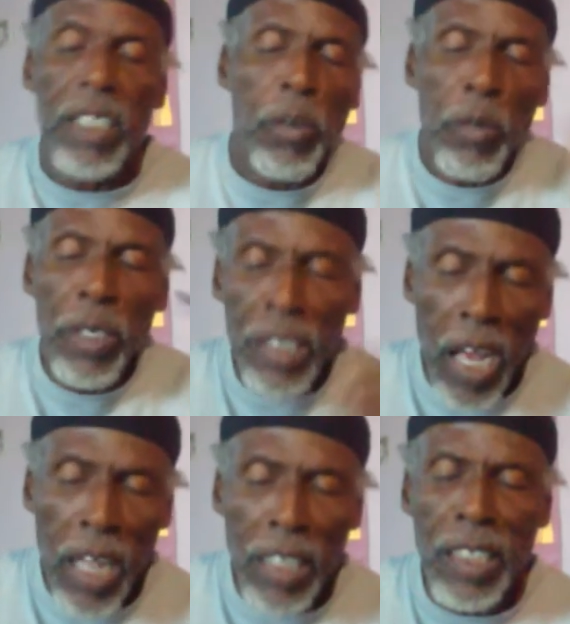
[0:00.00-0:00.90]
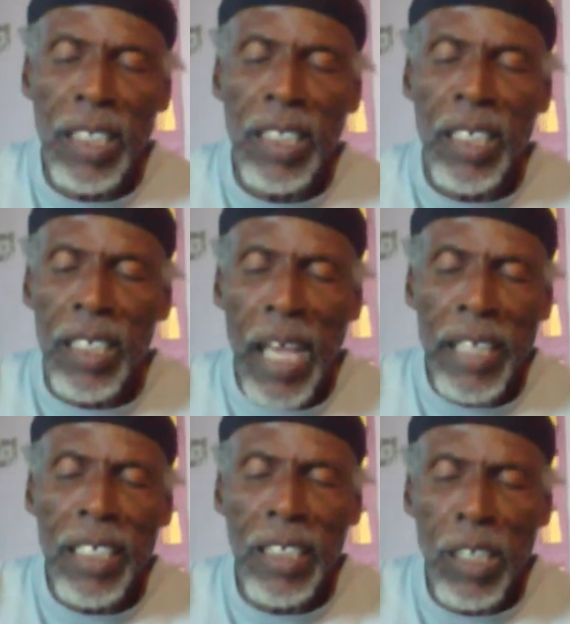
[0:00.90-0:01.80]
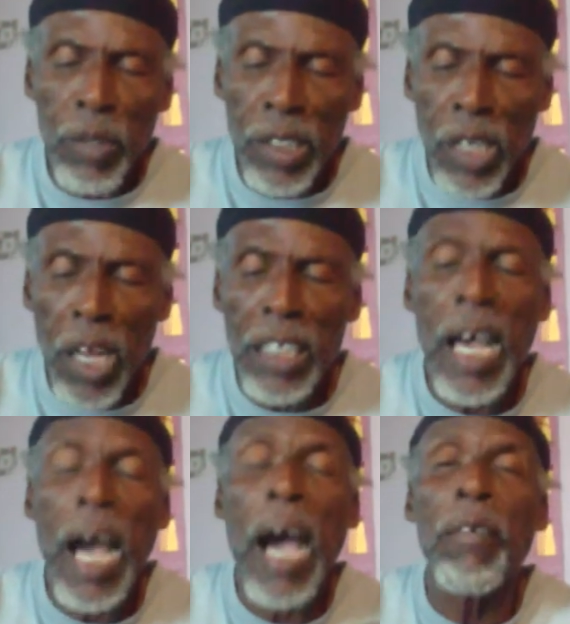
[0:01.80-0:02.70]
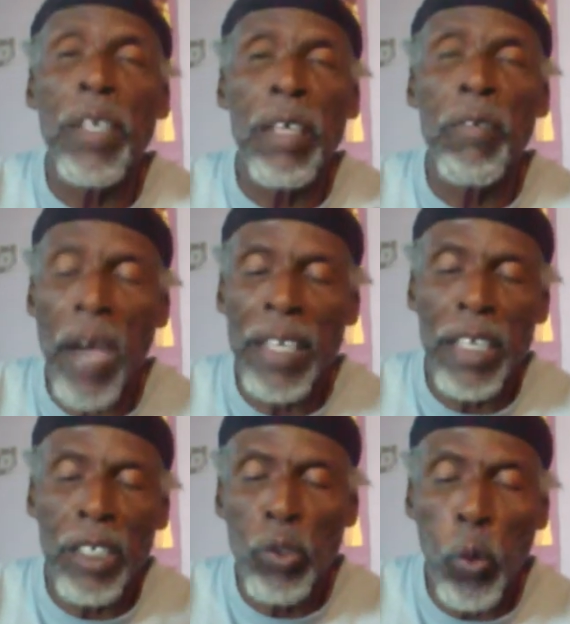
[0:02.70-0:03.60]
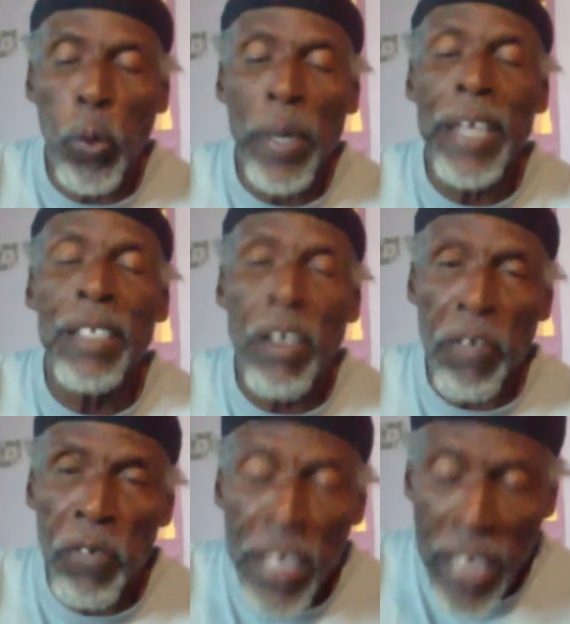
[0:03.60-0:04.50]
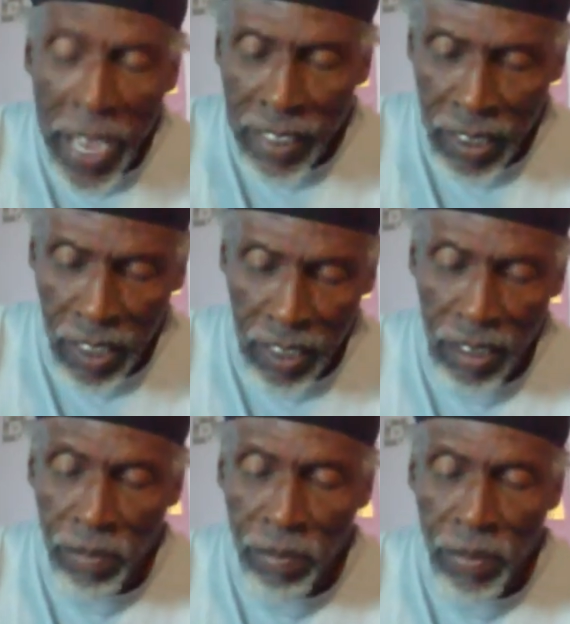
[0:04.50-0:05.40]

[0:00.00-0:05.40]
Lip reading: The results, that is the results after dividing 2 into 396.